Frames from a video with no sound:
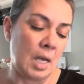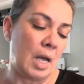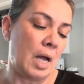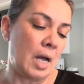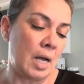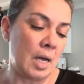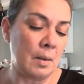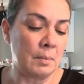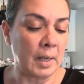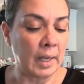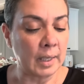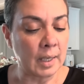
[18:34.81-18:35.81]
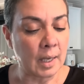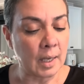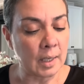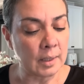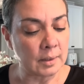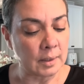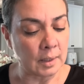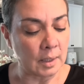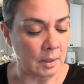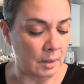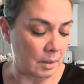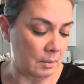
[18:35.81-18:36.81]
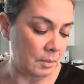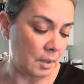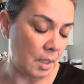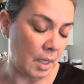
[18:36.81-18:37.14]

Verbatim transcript: Um, I got the um,